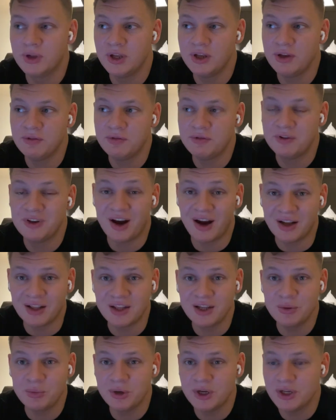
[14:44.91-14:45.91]
if
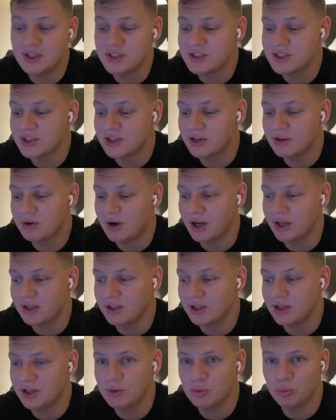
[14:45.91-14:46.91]
Irakli wins,
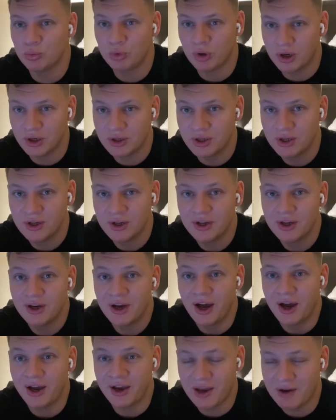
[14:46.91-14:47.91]
Irakli won
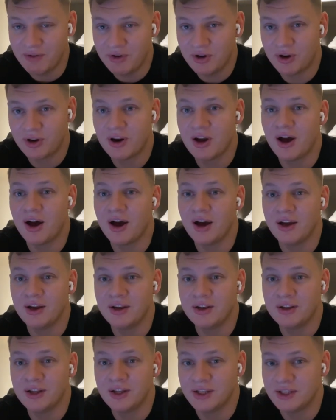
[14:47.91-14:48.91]
a heavier guy
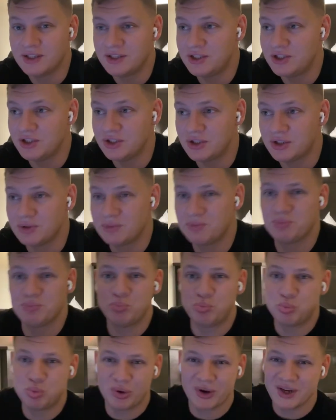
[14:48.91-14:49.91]
that just
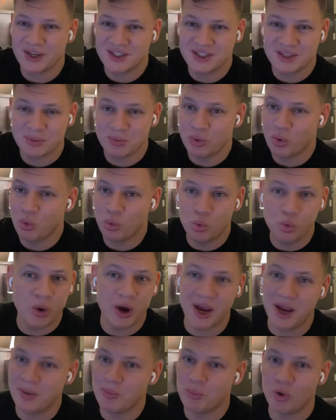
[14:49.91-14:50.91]
brings him
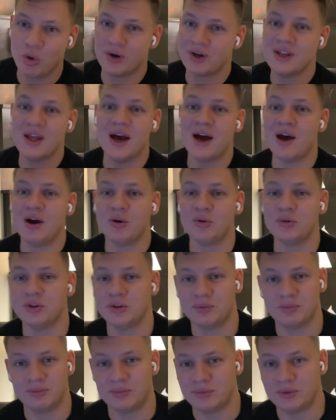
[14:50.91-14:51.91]
way more
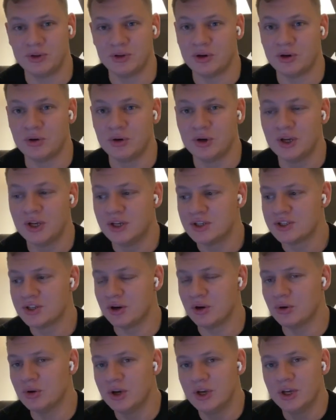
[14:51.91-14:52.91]
down. You know,
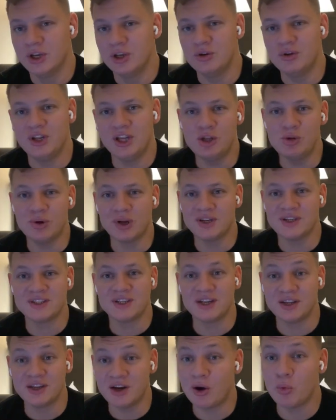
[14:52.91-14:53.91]
so you need to
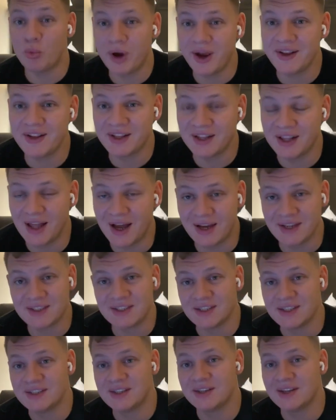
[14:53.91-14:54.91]
understand there are weight
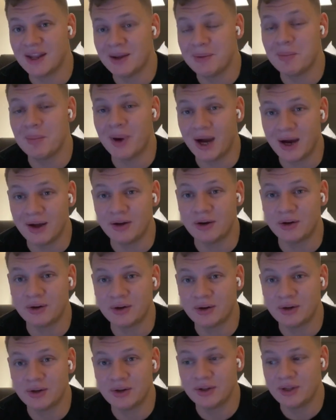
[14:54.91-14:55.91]
classes and they
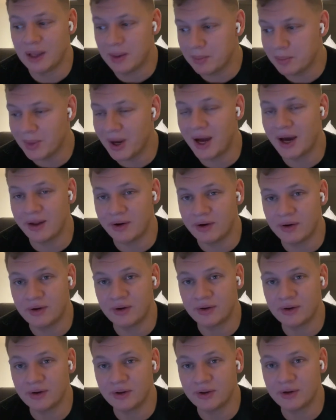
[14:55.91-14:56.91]
matter. They
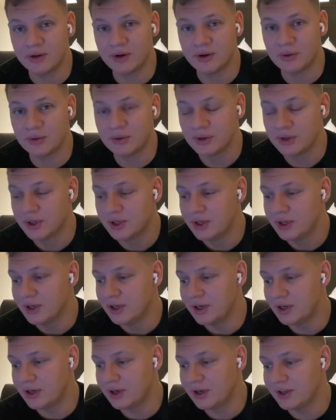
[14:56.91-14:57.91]
matter. You know,
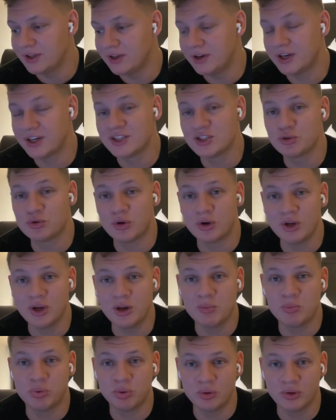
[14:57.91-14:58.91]
uh, there are
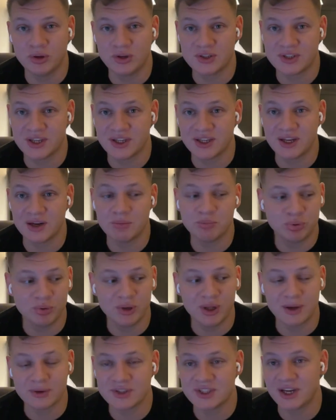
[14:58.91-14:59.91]
extraordinary pullers that can
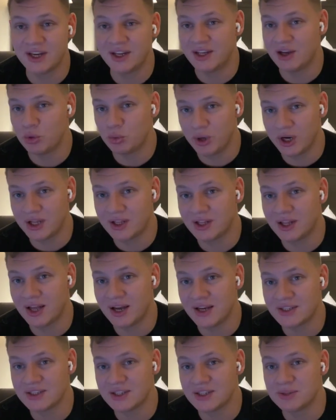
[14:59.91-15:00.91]
pull outside their weight
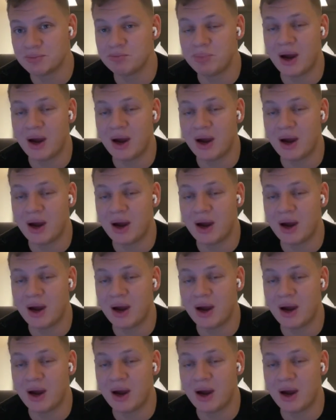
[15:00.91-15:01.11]
classes,